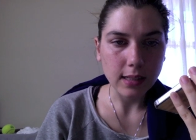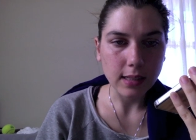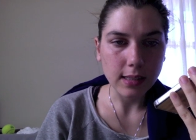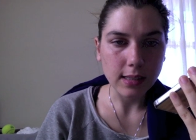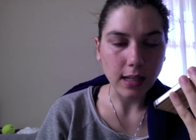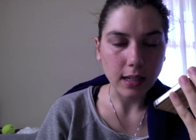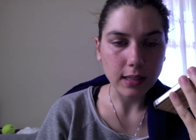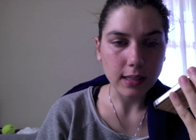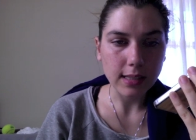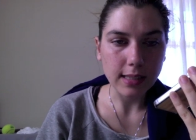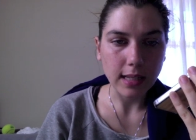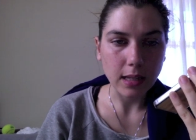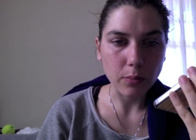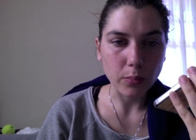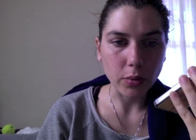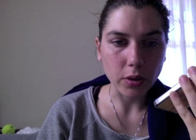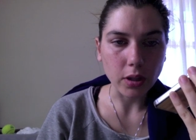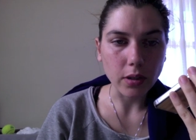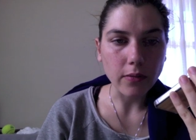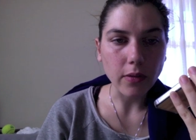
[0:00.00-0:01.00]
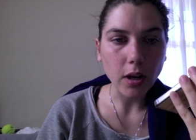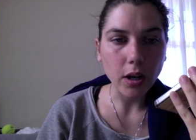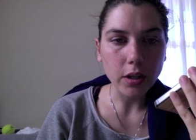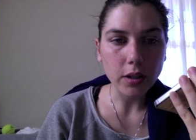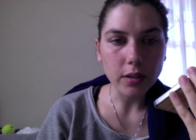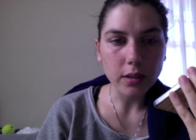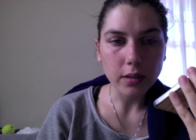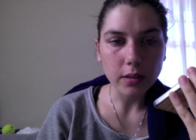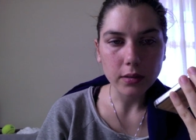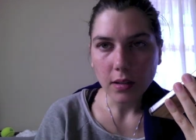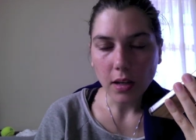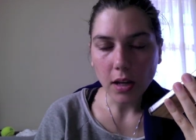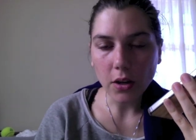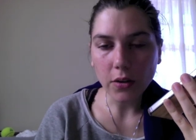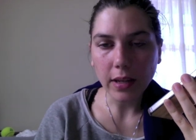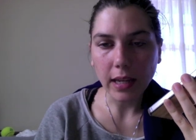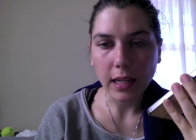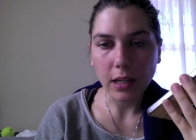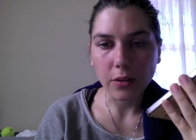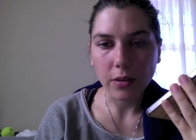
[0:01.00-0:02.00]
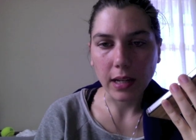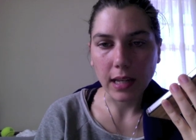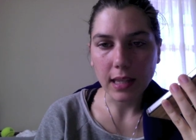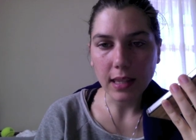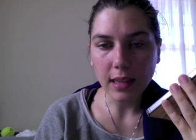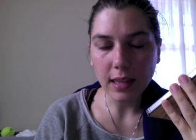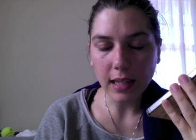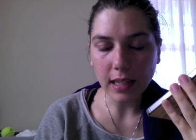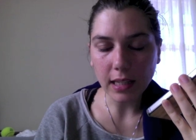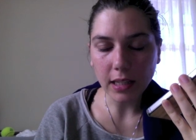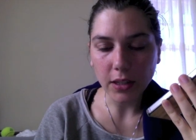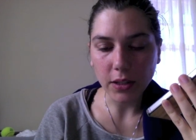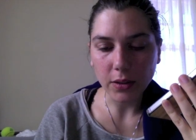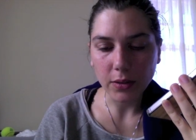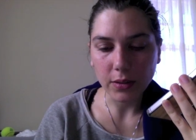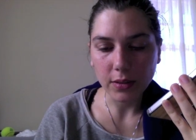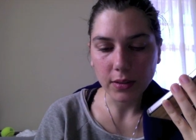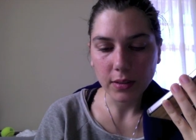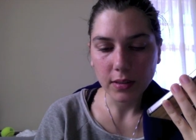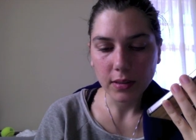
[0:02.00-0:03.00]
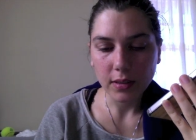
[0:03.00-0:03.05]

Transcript: Sunset Boulevard. Okay, great. Thank you.